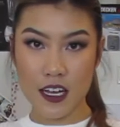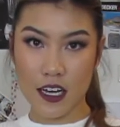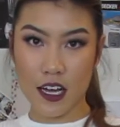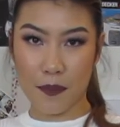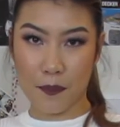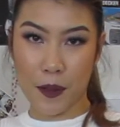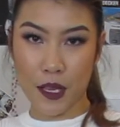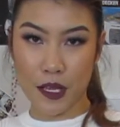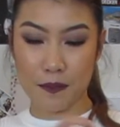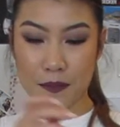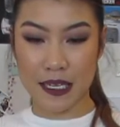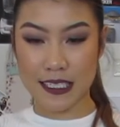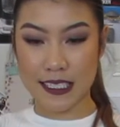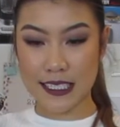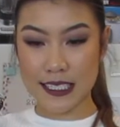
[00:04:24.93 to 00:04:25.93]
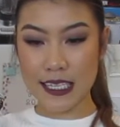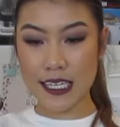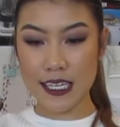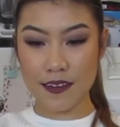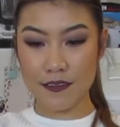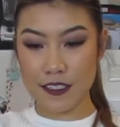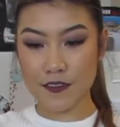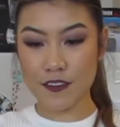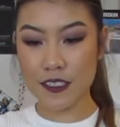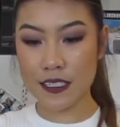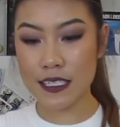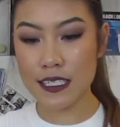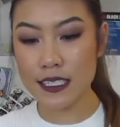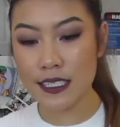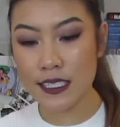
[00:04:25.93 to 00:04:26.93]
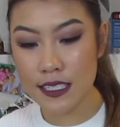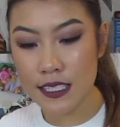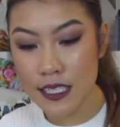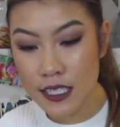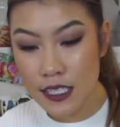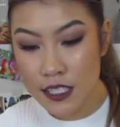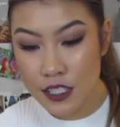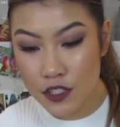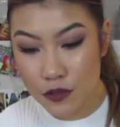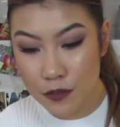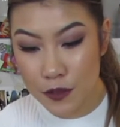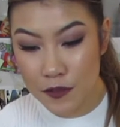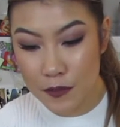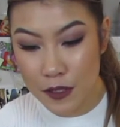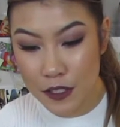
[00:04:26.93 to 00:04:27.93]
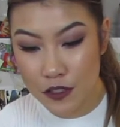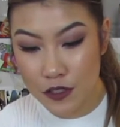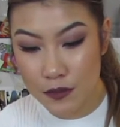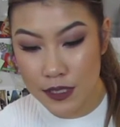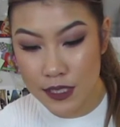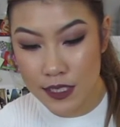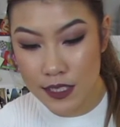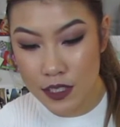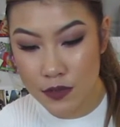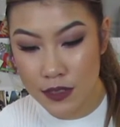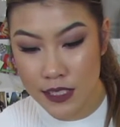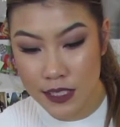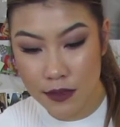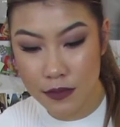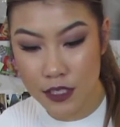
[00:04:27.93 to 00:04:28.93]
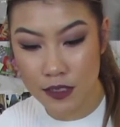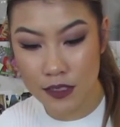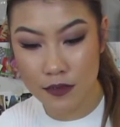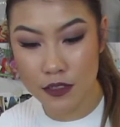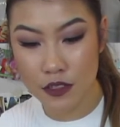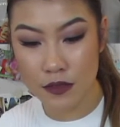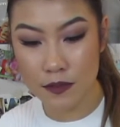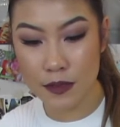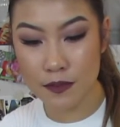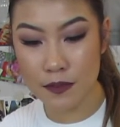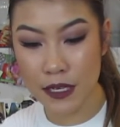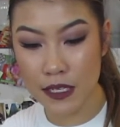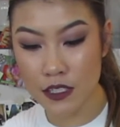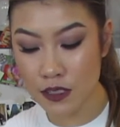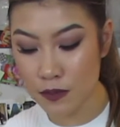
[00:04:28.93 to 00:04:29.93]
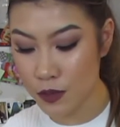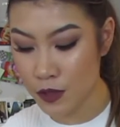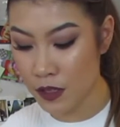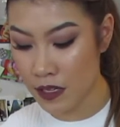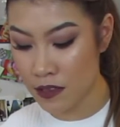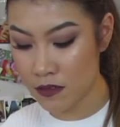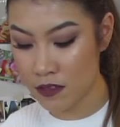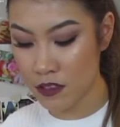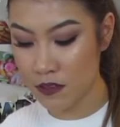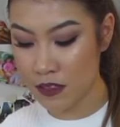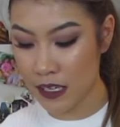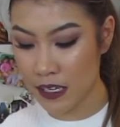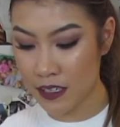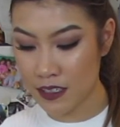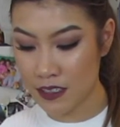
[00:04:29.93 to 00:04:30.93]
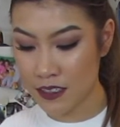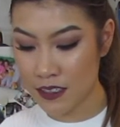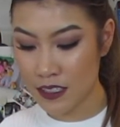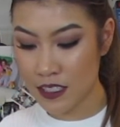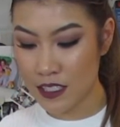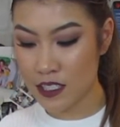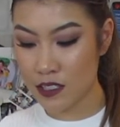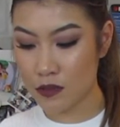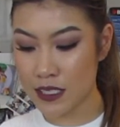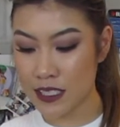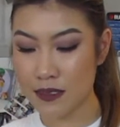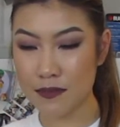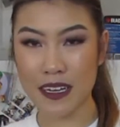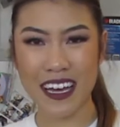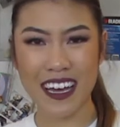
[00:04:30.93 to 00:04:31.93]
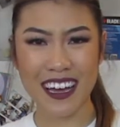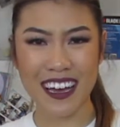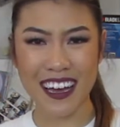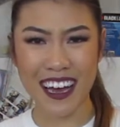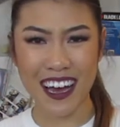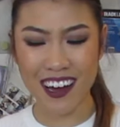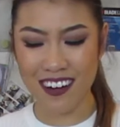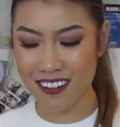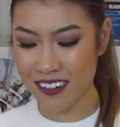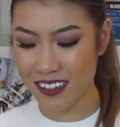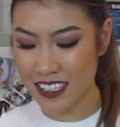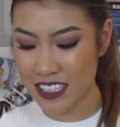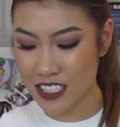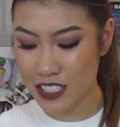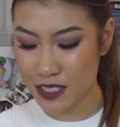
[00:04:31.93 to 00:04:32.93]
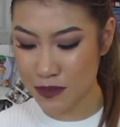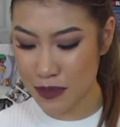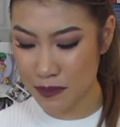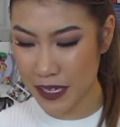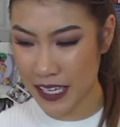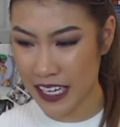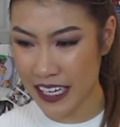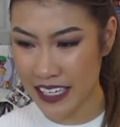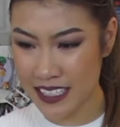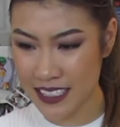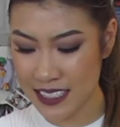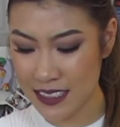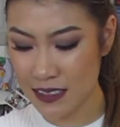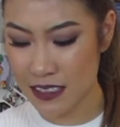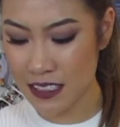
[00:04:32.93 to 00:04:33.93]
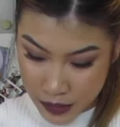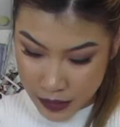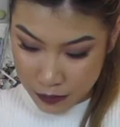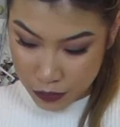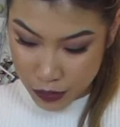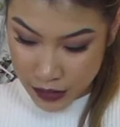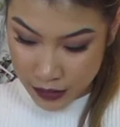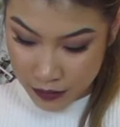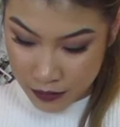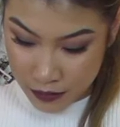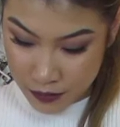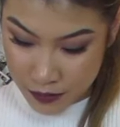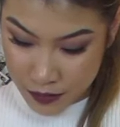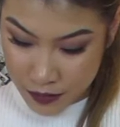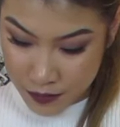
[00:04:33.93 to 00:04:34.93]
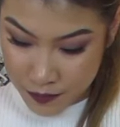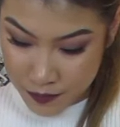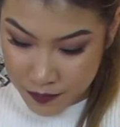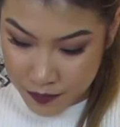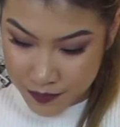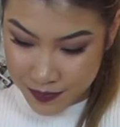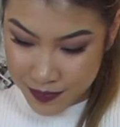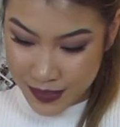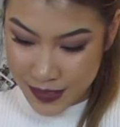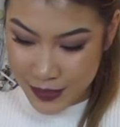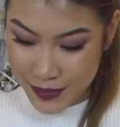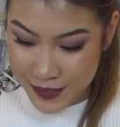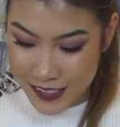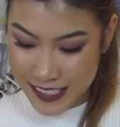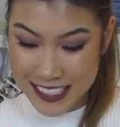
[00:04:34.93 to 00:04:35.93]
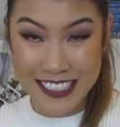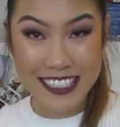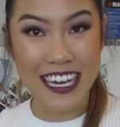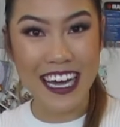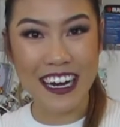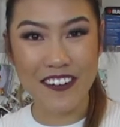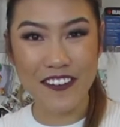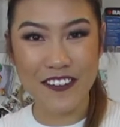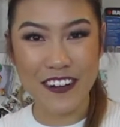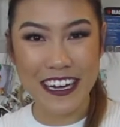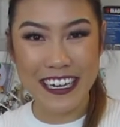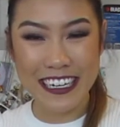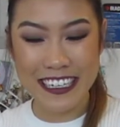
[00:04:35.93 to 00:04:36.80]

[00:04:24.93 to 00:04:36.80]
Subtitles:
Gotta pull up my sleeves for this. So remove the mushrooms, squeeze them so the liquid drips back into the bowl. I don't know, like, squeeze them how? Just with my hand? And then, ooh, this is kind of fun.